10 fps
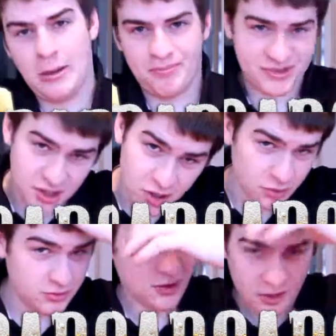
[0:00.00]

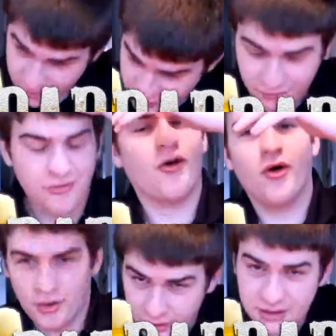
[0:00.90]
episode
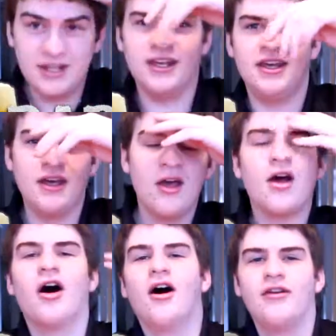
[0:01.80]
40
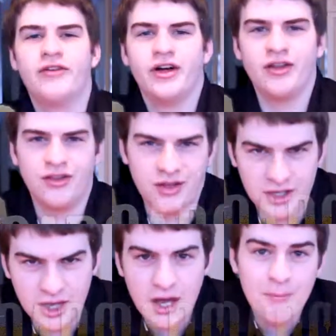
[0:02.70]
of
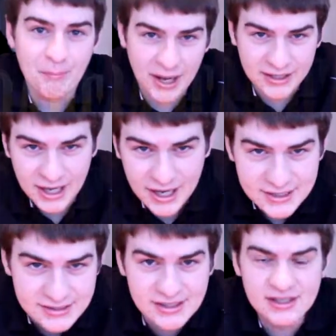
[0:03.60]
the
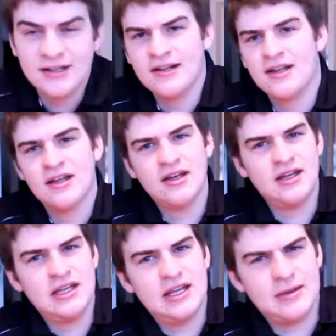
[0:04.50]
BADCAST.
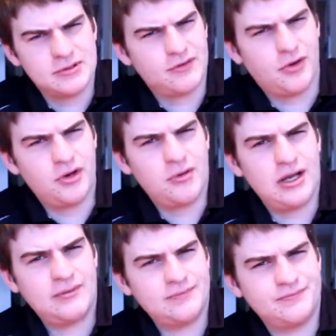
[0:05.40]
Episode 40,
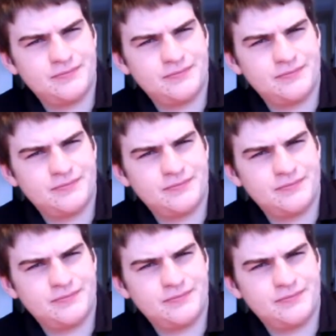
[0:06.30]
right?